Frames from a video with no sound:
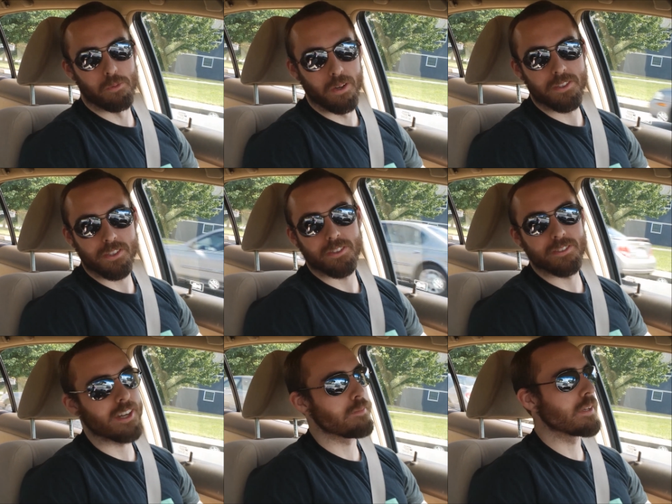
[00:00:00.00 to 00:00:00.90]
i want to
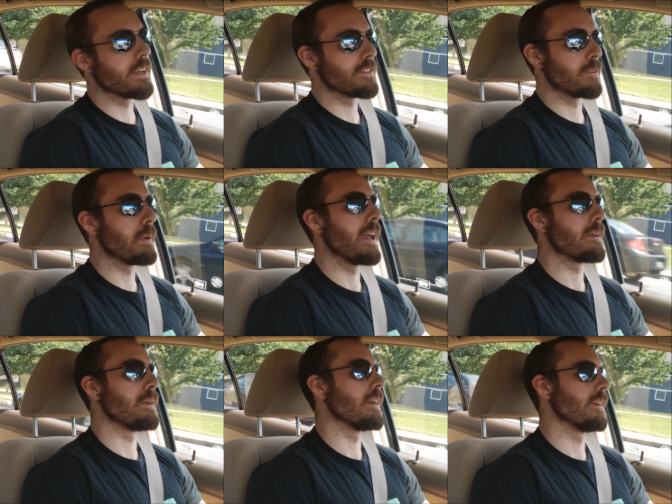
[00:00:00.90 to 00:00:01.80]
not because they're
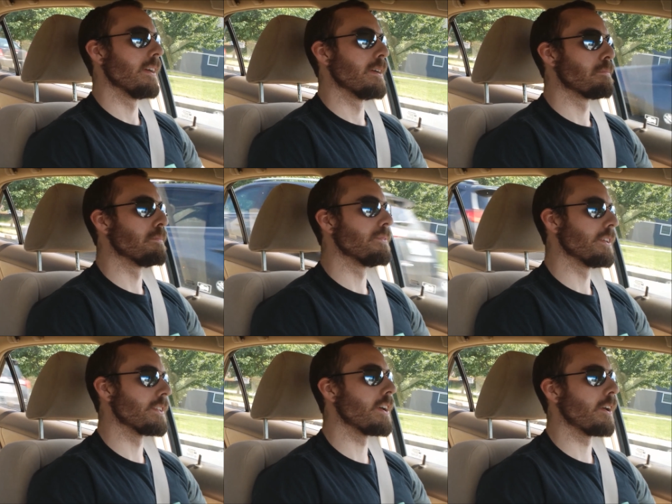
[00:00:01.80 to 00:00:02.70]
paying me
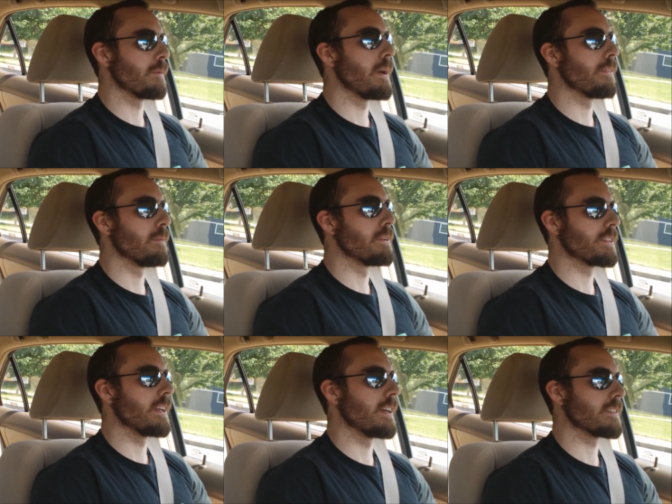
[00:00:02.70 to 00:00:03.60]
to talk about them or
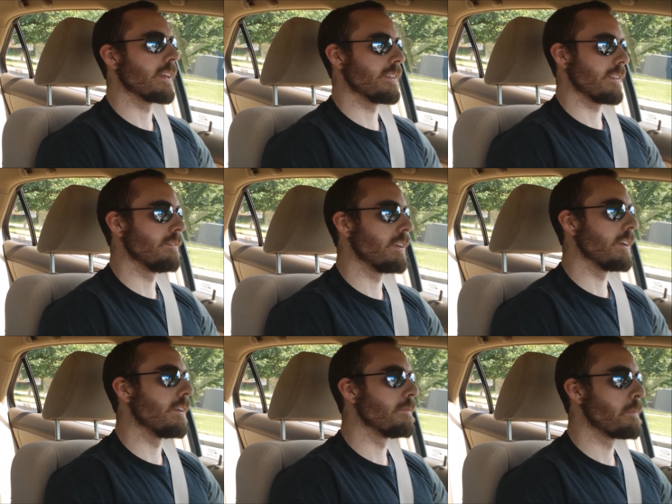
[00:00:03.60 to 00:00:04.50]
say nice things in the
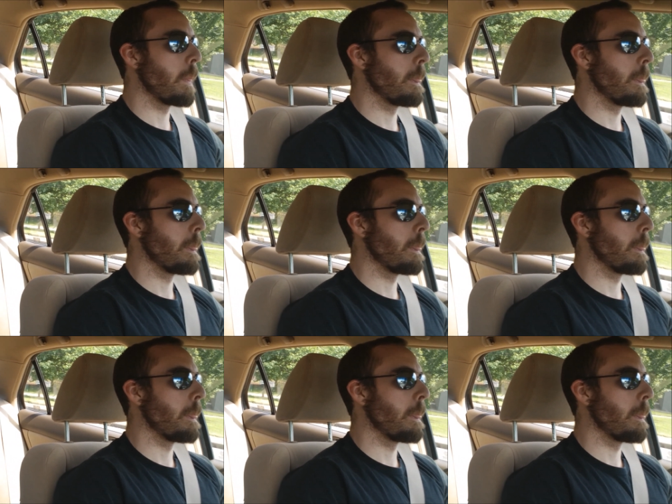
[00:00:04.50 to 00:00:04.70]
video.